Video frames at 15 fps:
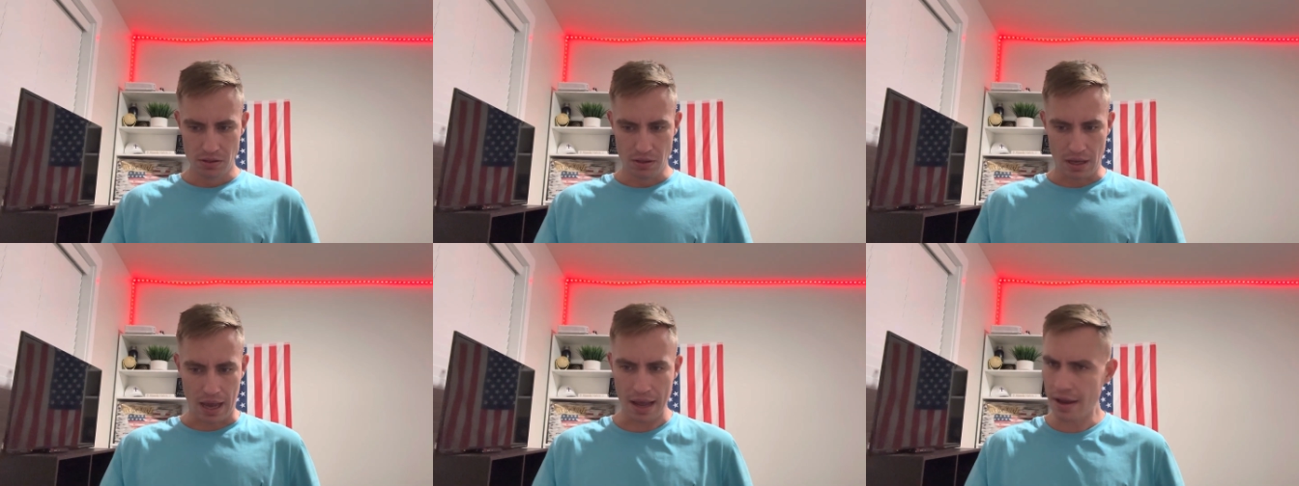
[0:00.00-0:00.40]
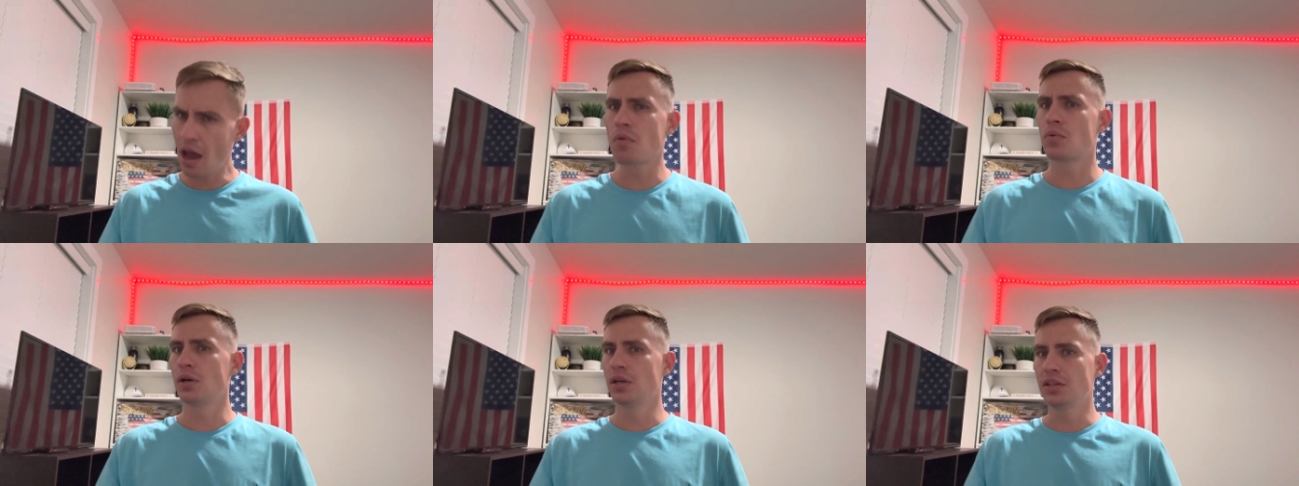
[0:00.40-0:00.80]
I
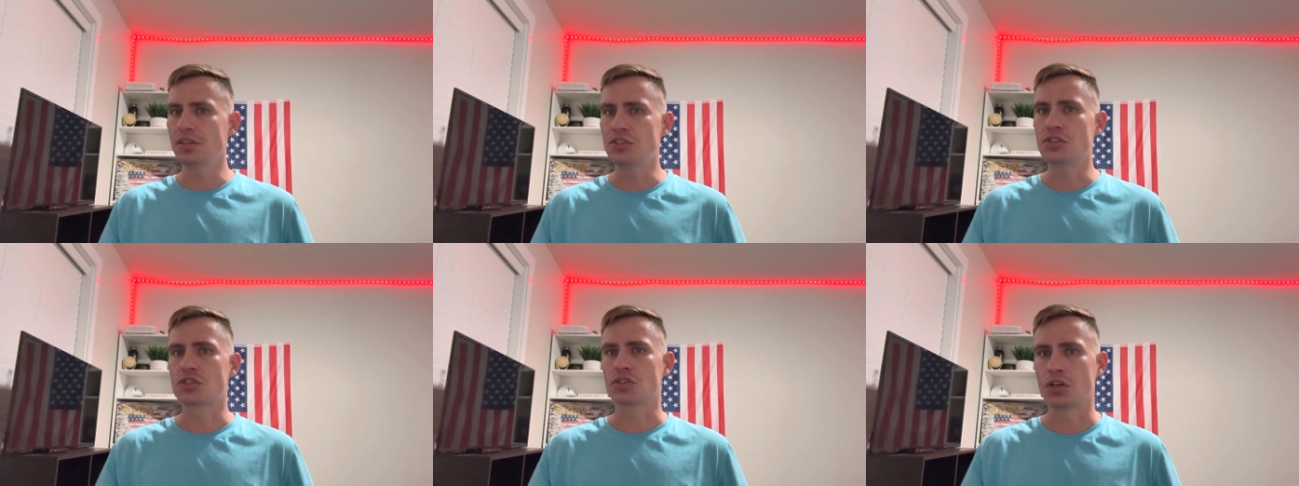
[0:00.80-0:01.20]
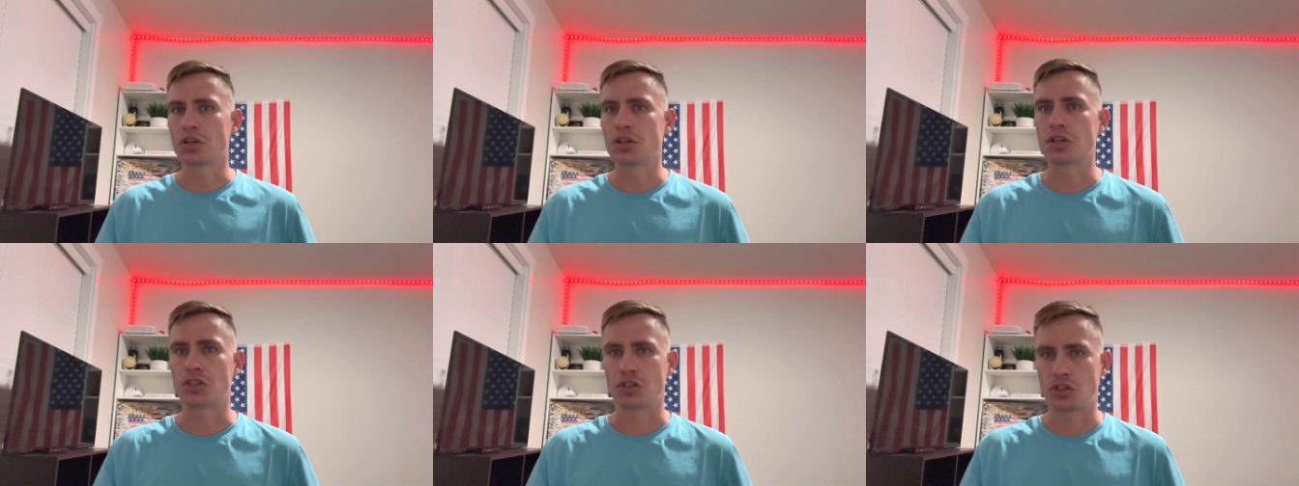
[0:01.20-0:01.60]
got really
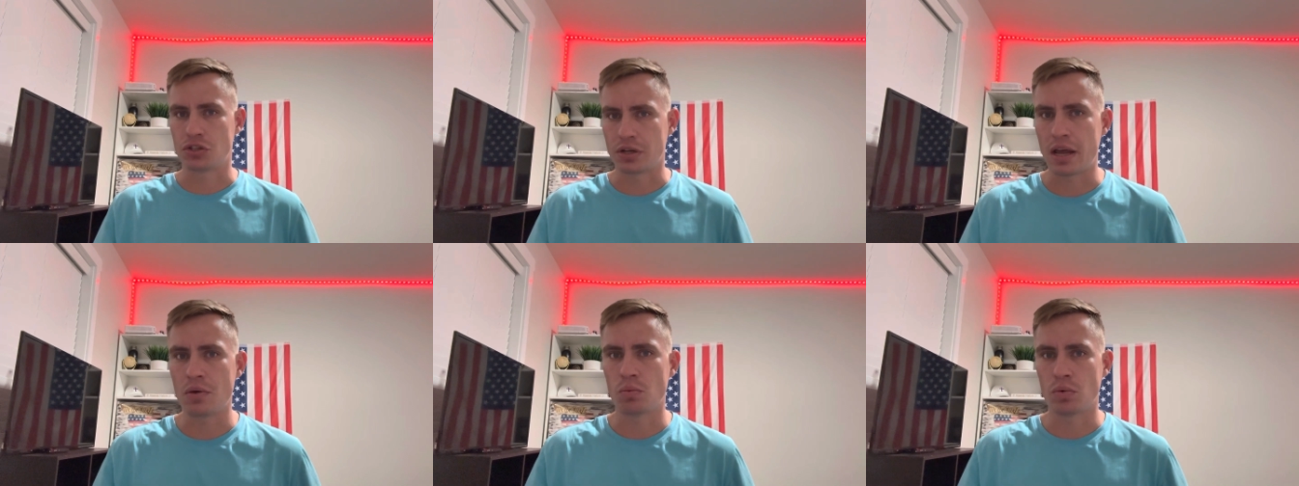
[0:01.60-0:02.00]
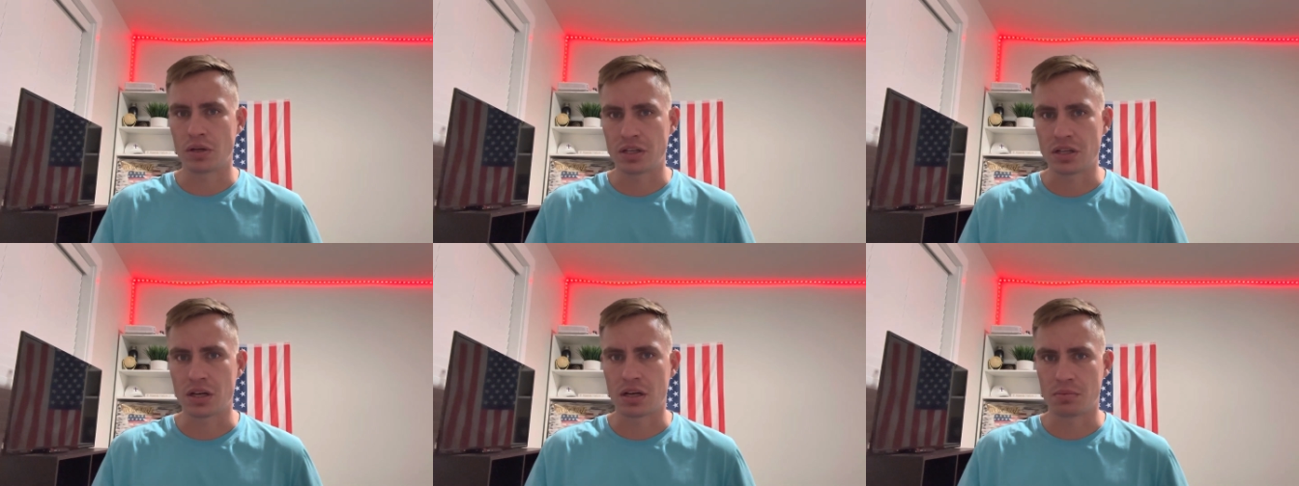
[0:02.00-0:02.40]
discouraged today when
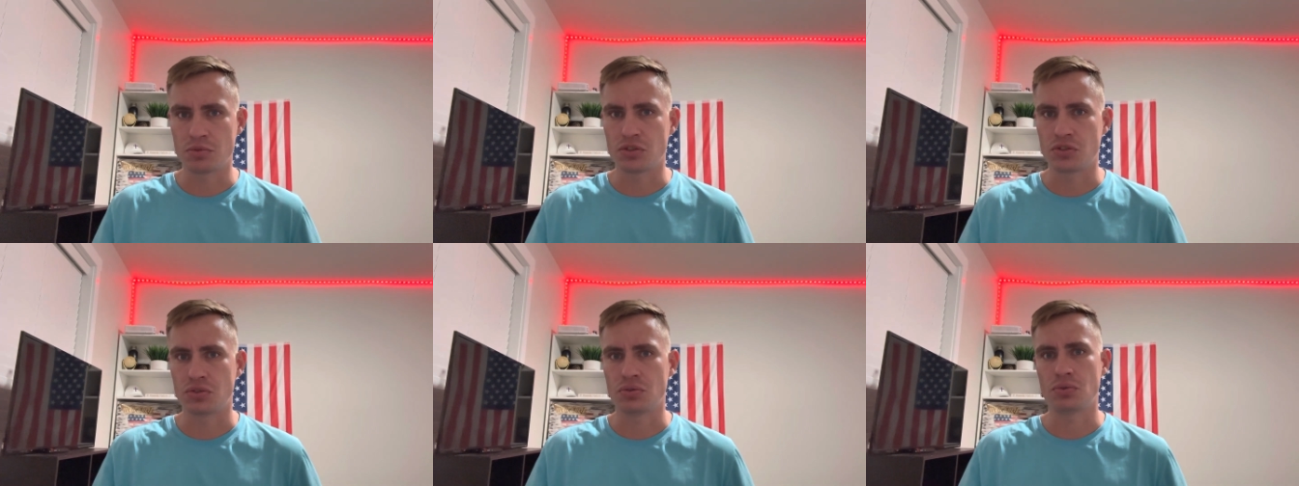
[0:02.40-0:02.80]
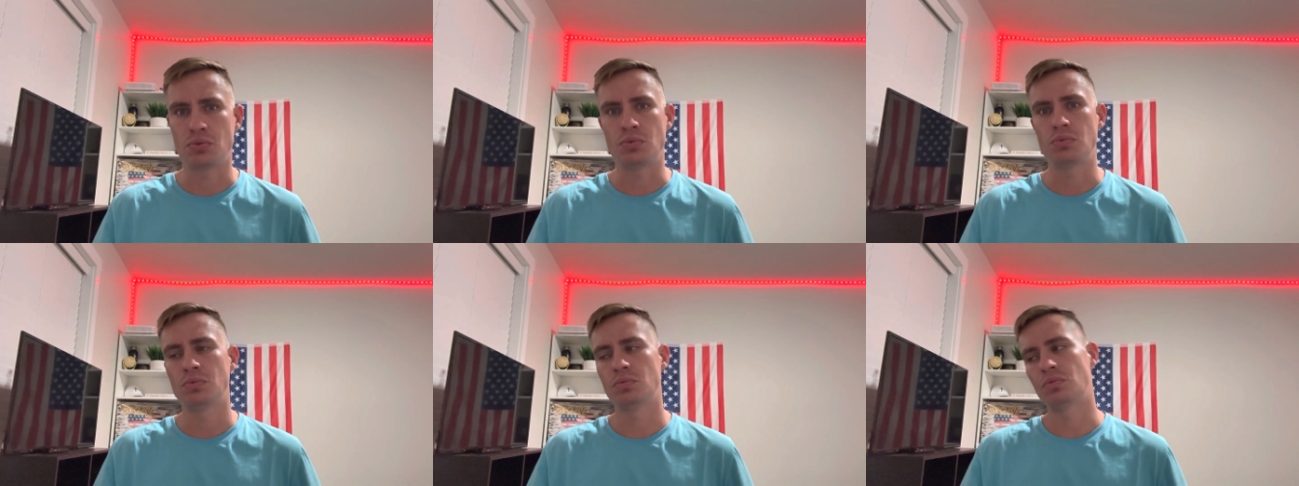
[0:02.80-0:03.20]
it comes
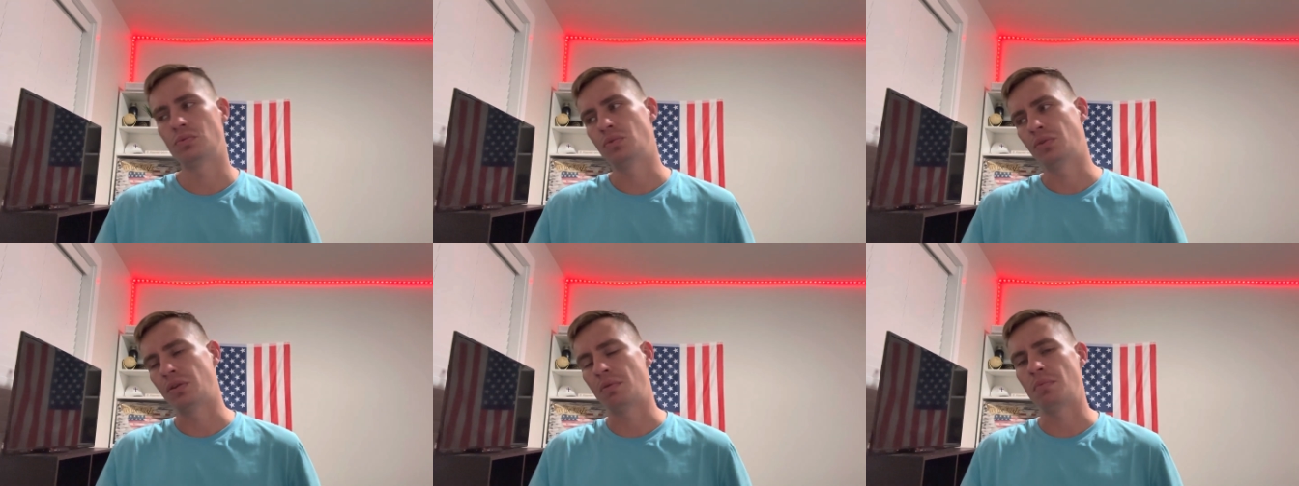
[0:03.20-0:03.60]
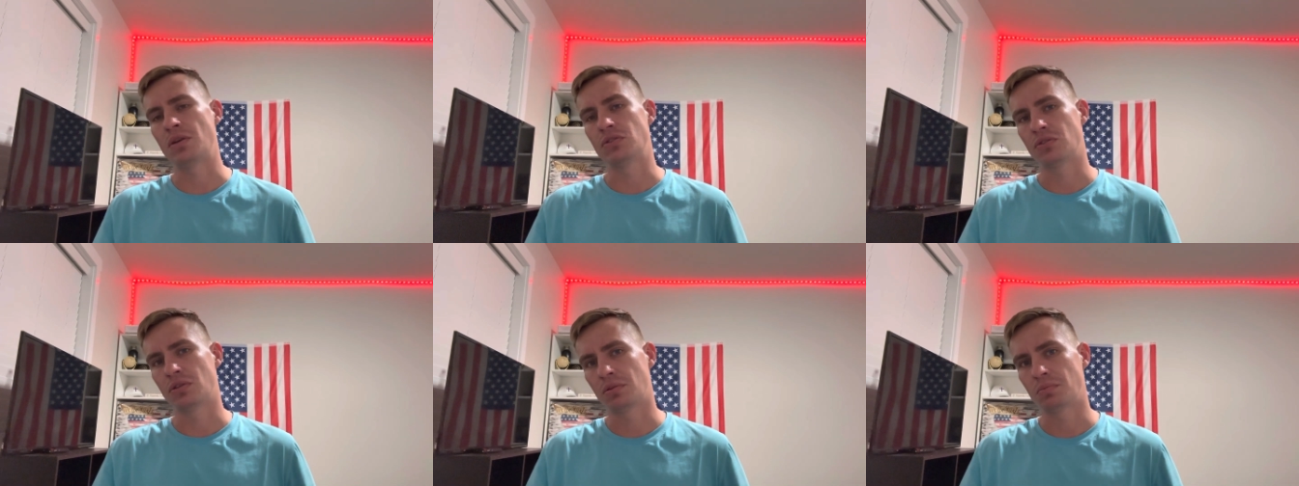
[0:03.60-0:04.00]
to the
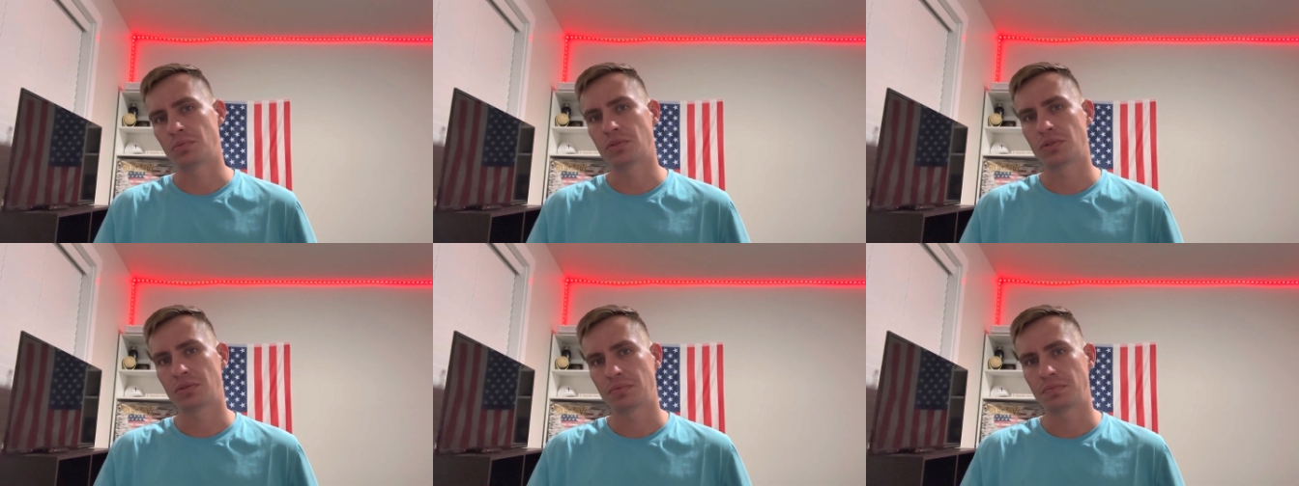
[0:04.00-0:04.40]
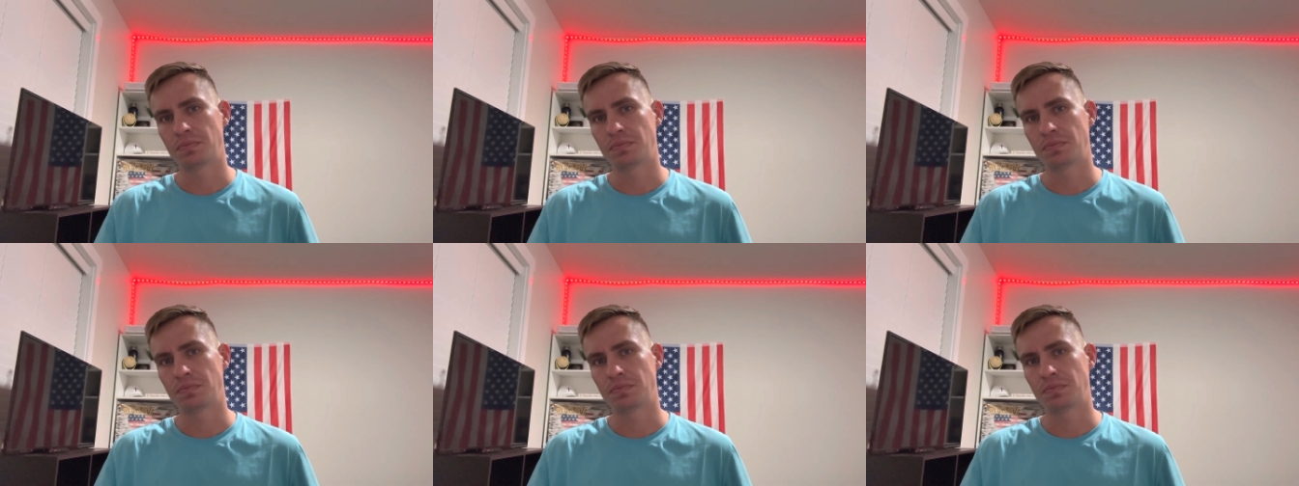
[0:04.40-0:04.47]
midterms.